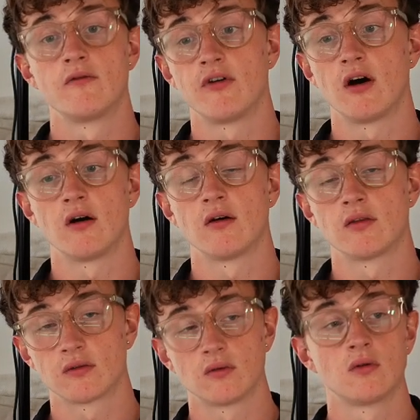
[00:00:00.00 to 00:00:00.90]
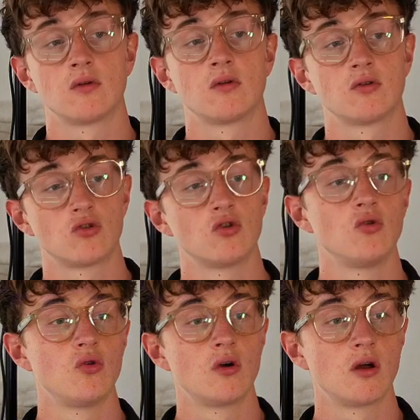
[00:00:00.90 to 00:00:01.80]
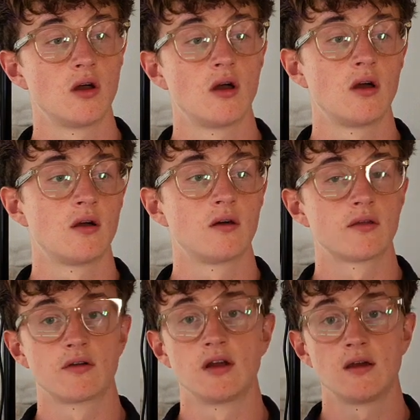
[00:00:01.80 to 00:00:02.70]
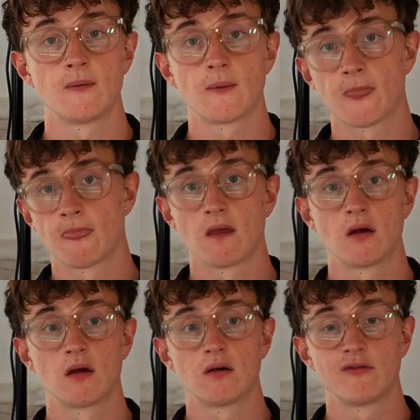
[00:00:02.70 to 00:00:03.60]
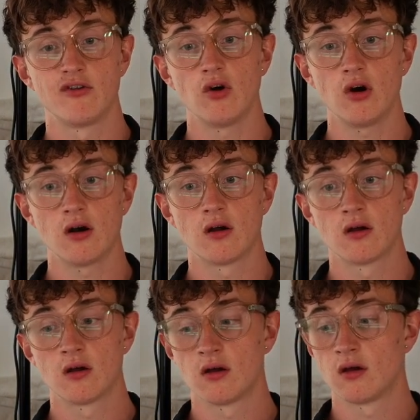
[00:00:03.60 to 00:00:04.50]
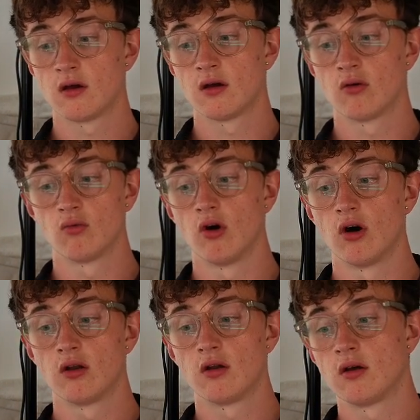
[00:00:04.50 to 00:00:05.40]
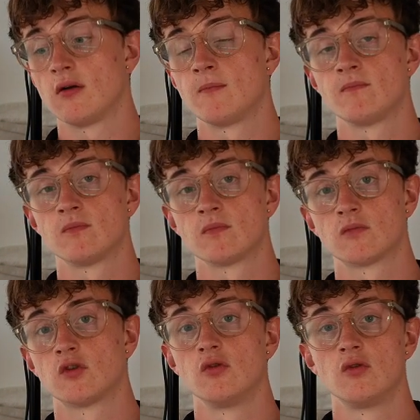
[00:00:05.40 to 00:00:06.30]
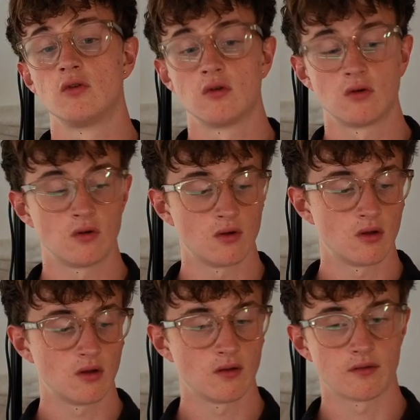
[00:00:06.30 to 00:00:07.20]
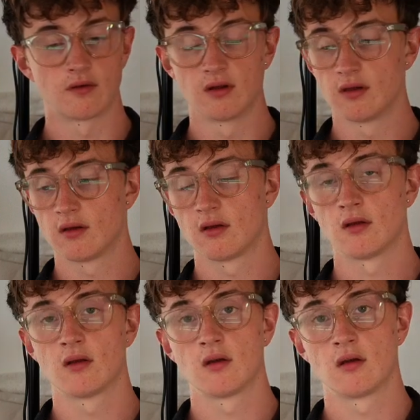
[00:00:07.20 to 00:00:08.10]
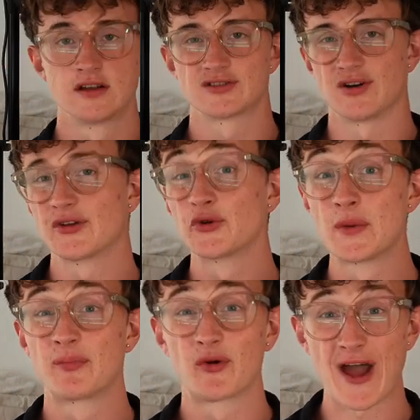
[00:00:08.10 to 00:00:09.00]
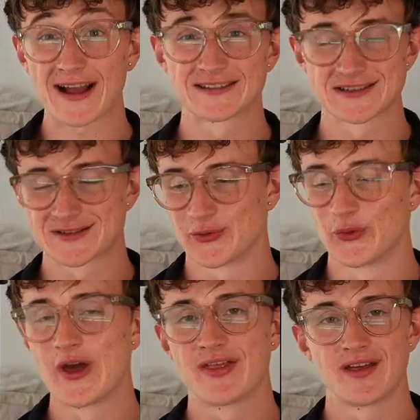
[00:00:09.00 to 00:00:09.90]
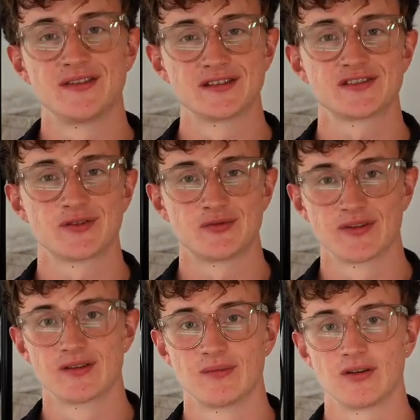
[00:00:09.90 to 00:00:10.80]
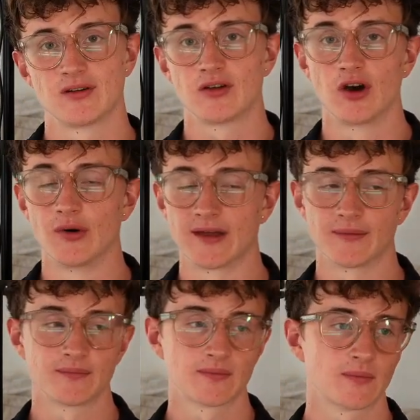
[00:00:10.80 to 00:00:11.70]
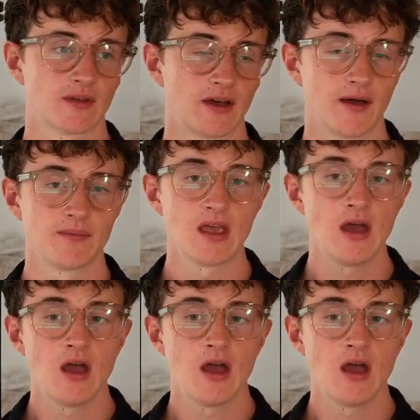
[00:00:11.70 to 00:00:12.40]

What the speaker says: 5, 2, 3, 4, 1, 2, 3. So how do we practice with this rhythm going? Okay,